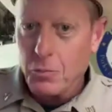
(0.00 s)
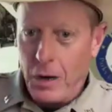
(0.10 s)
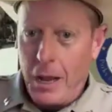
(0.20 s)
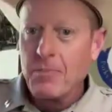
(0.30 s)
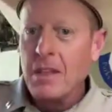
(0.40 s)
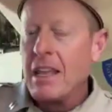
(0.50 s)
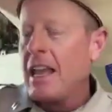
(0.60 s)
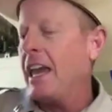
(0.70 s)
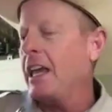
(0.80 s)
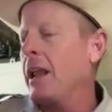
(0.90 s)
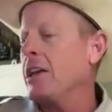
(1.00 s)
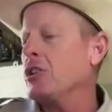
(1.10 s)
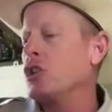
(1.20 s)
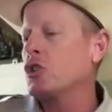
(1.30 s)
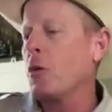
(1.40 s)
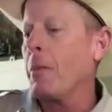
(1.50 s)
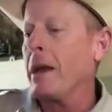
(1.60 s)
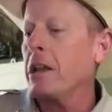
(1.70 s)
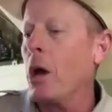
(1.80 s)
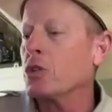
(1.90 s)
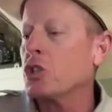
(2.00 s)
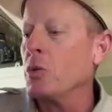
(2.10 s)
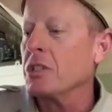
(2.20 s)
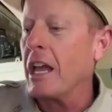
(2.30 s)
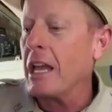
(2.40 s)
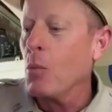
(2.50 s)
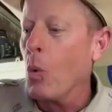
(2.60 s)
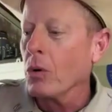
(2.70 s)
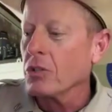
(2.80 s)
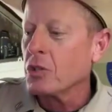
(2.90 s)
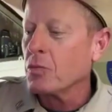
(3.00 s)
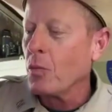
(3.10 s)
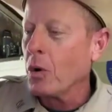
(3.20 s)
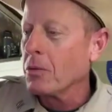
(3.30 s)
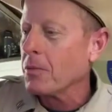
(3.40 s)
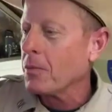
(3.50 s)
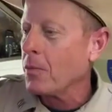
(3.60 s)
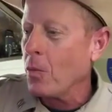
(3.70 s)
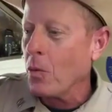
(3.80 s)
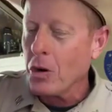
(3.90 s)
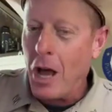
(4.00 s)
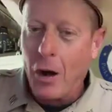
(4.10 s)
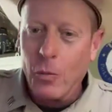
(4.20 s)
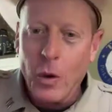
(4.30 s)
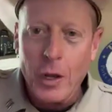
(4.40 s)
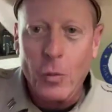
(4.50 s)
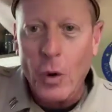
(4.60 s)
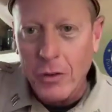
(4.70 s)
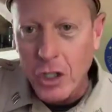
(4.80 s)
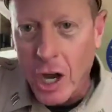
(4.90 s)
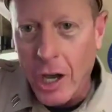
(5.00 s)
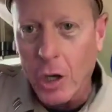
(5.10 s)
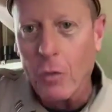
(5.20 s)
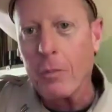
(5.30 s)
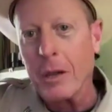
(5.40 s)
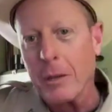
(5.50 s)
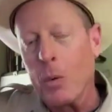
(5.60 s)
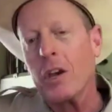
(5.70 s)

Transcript: right? Yeah. And hey, just so everybody knows too, as game wardens, we're we're not running roughshod over people.